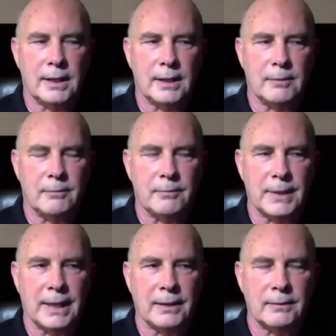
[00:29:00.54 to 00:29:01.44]

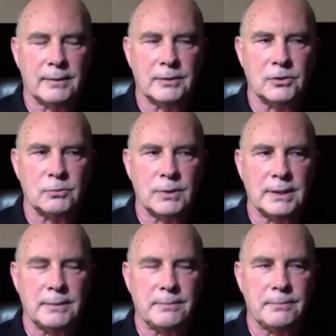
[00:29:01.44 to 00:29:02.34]
And just
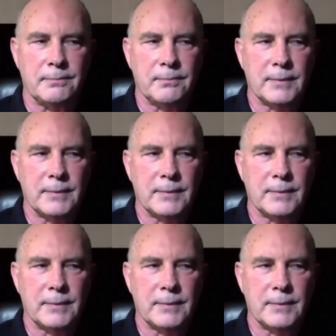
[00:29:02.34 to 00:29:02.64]
really